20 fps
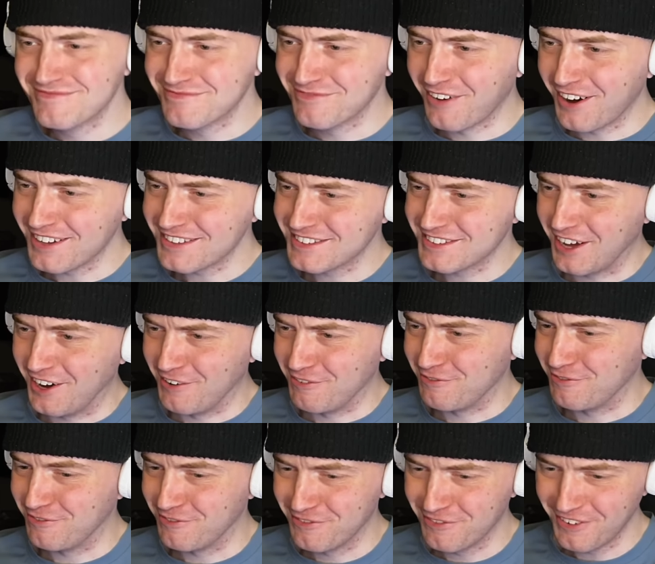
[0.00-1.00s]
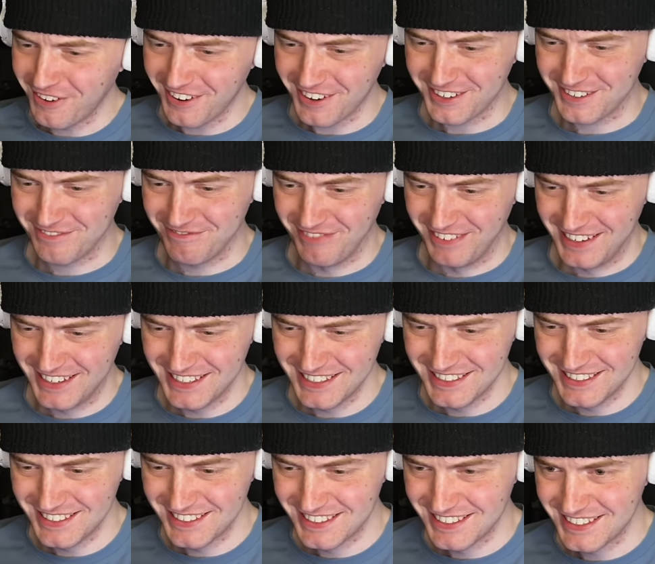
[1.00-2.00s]
What the fuck,
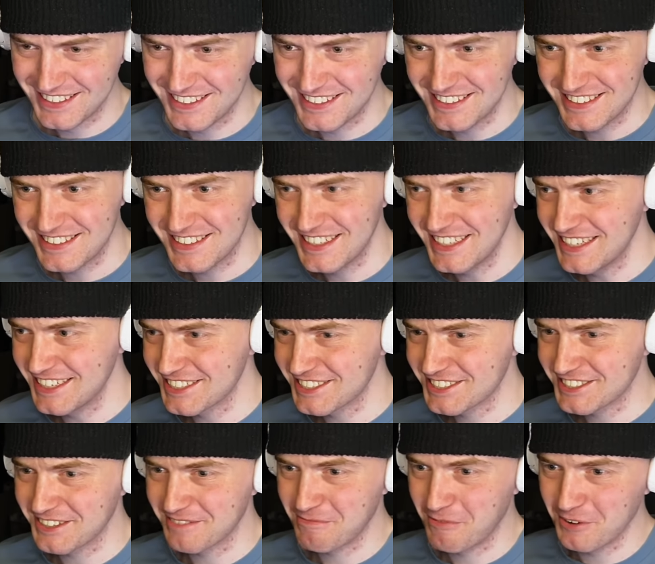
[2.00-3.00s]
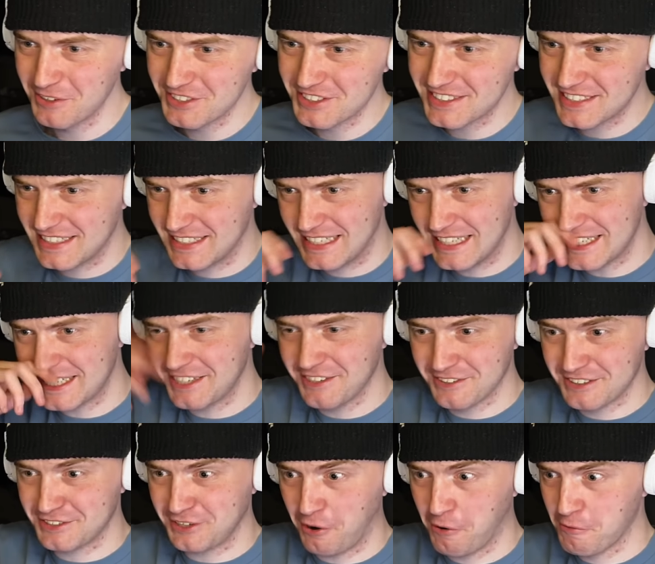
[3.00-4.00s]
man? He is the monster. He
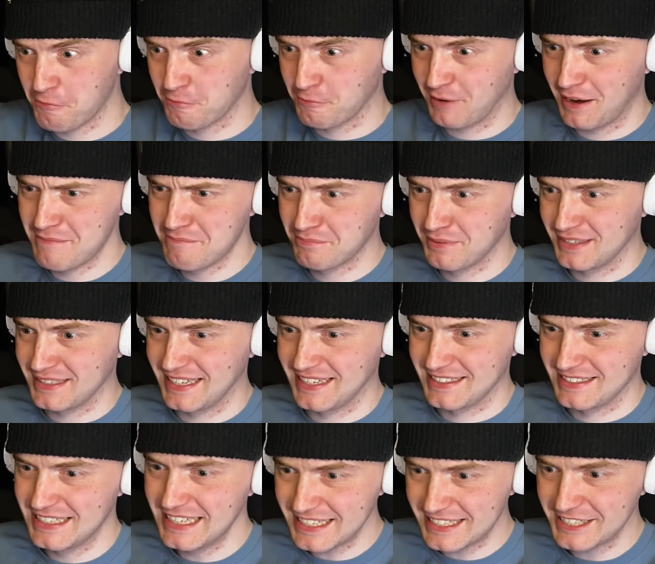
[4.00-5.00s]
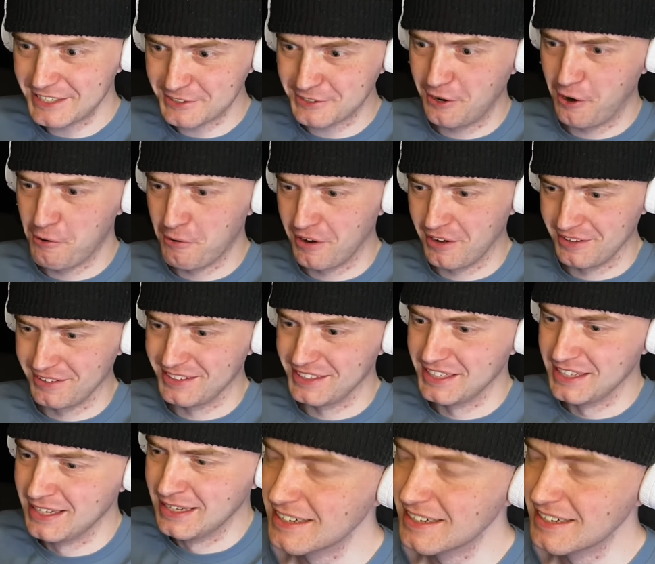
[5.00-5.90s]
killed his own grandpa then. He killed Gohan.